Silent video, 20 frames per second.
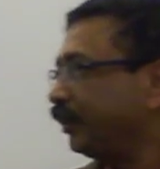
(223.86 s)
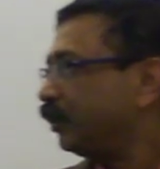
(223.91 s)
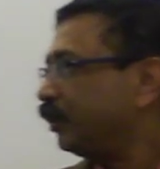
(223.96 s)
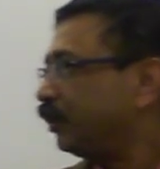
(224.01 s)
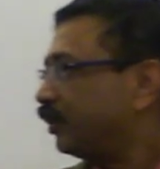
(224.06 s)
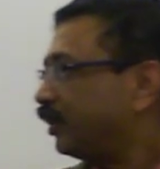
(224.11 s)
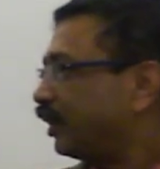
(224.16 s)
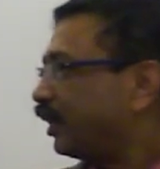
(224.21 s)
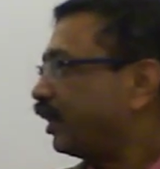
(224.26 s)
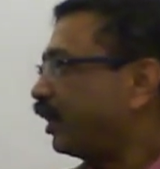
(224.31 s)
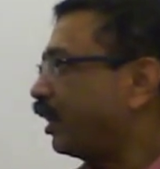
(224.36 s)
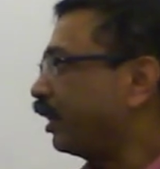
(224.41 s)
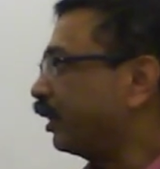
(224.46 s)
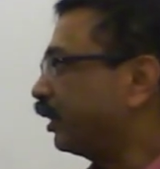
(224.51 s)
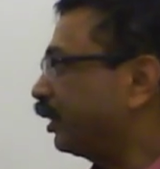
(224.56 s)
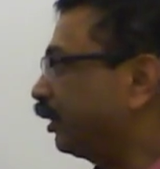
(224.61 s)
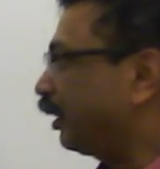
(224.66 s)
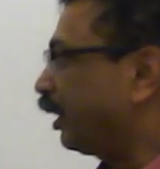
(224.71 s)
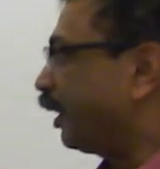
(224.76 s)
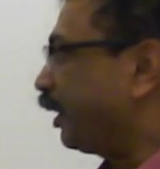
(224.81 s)
you
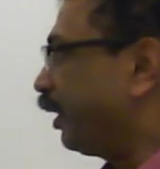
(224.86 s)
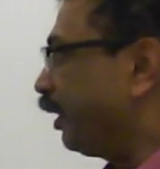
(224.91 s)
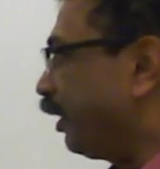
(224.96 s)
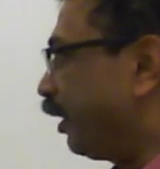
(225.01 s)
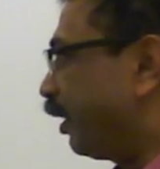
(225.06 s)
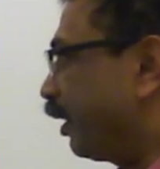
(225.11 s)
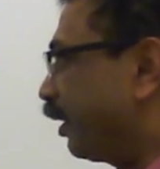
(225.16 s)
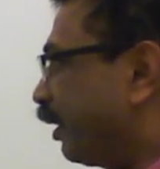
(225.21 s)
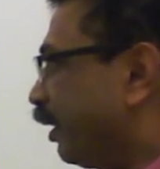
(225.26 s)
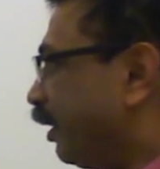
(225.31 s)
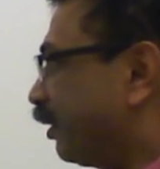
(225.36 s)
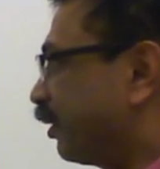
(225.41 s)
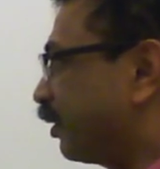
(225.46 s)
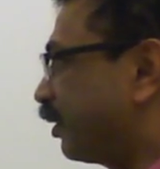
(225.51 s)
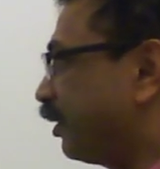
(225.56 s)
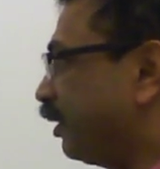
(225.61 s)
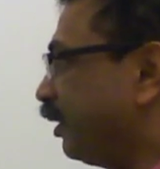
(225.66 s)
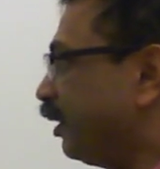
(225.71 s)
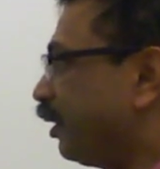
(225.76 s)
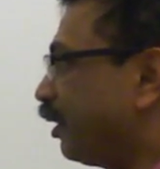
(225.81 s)
cut the hair and
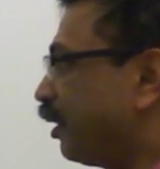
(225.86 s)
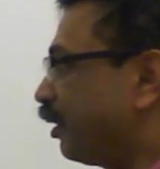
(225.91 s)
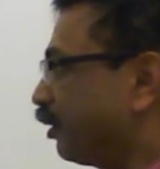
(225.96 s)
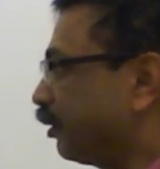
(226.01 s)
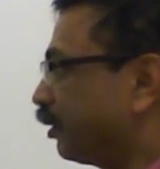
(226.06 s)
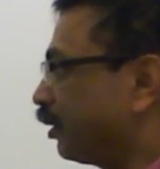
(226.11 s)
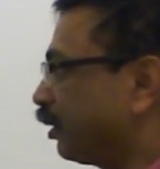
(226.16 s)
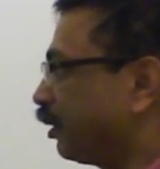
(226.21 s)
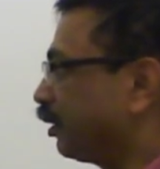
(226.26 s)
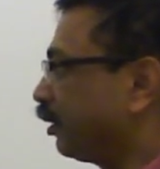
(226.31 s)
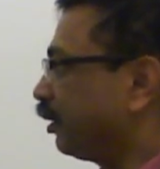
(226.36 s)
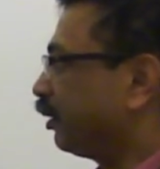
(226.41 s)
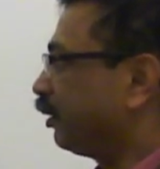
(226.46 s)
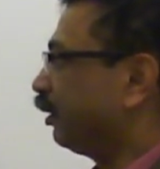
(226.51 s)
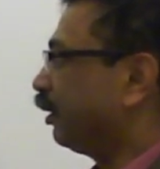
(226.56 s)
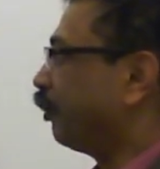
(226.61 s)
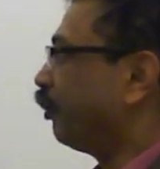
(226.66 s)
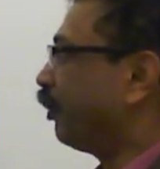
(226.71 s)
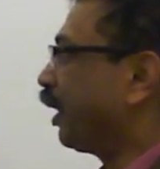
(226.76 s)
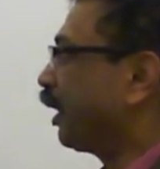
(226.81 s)
see under
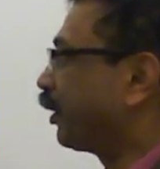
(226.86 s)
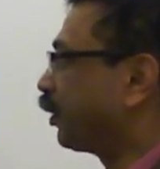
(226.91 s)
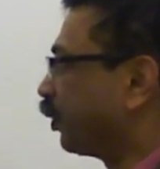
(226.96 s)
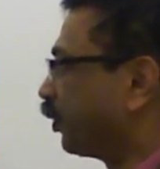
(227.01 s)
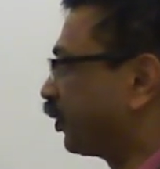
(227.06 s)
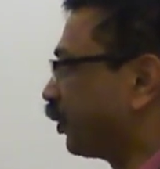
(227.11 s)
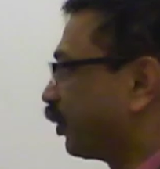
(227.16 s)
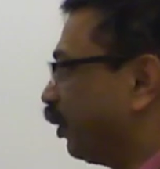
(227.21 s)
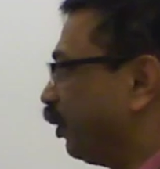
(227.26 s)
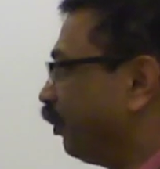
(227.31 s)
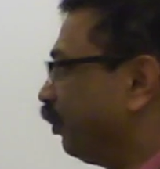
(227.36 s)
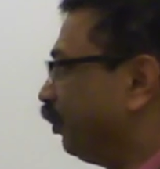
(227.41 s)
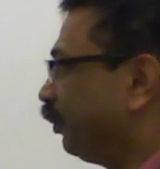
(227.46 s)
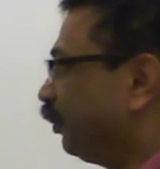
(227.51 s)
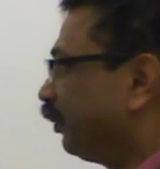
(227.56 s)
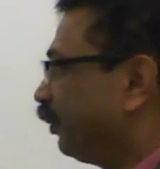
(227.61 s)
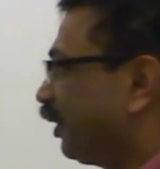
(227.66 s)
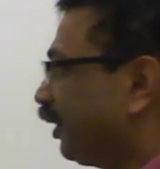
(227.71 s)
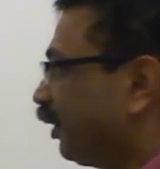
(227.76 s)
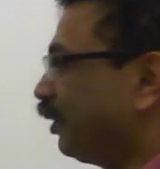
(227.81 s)
the microscope,
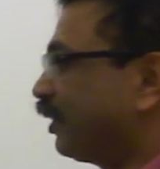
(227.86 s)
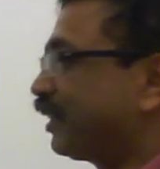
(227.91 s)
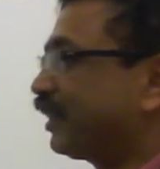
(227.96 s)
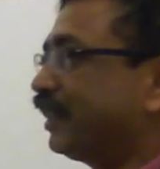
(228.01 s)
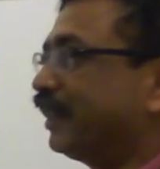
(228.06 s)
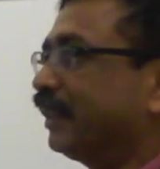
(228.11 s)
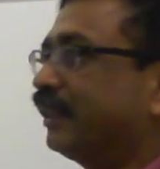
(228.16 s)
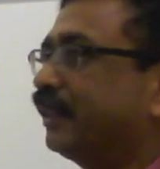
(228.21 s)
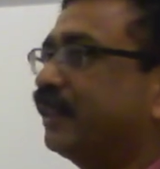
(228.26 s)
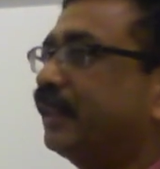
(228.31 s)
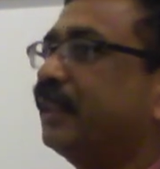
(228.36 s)
you will see